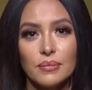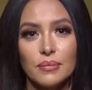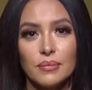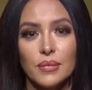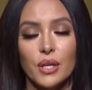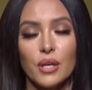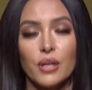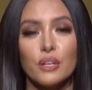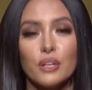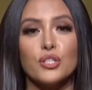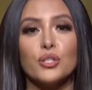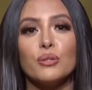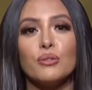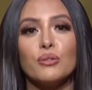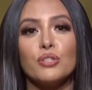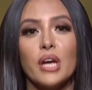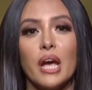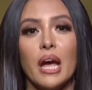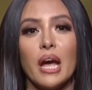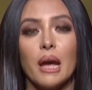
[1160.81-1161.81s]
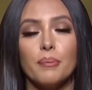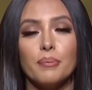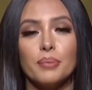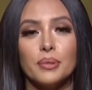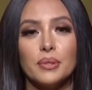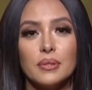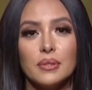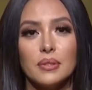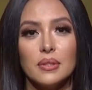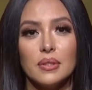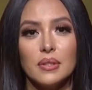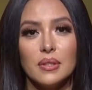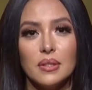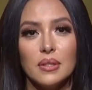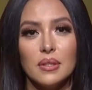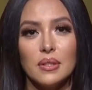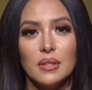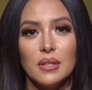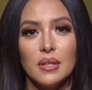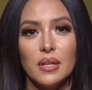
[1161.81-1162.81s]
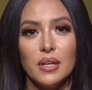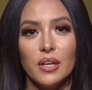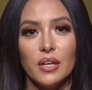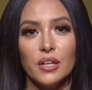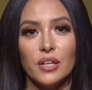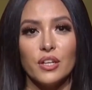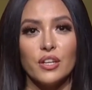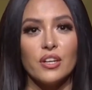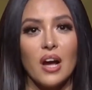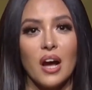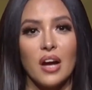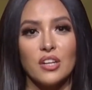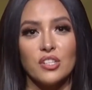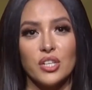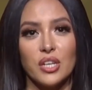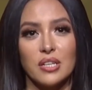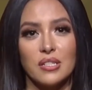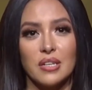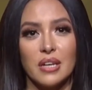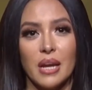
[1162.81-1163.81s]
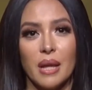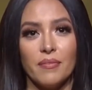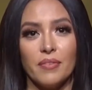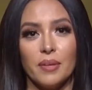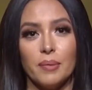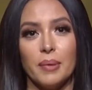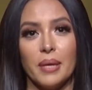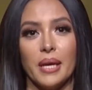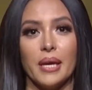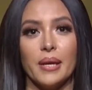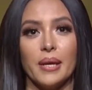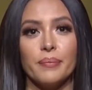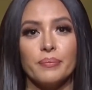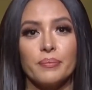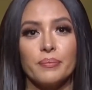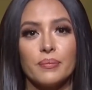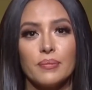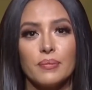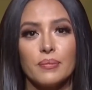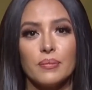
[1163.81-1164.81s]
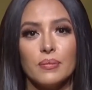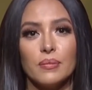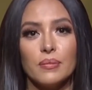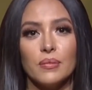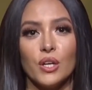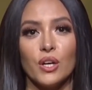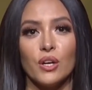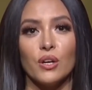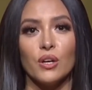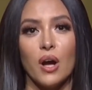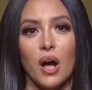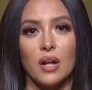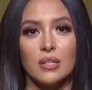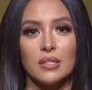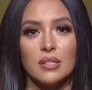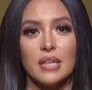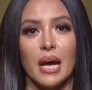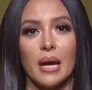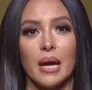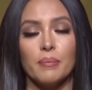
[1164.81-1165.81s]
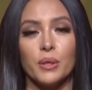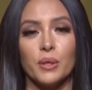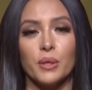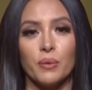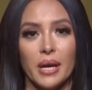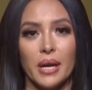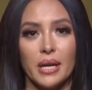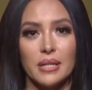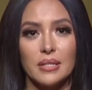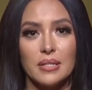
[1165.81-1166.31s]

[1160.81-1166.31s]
You're a true champ. You're not just an MVP. You're an all-time great.